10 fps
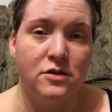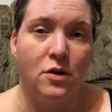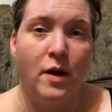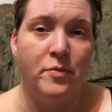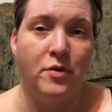
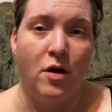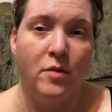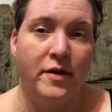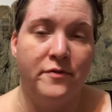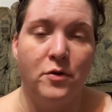so I put
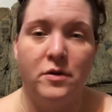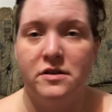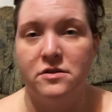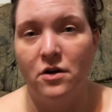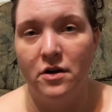all my
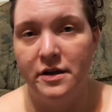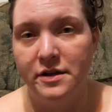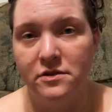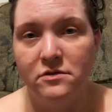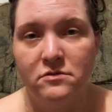focus
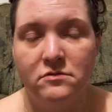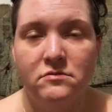on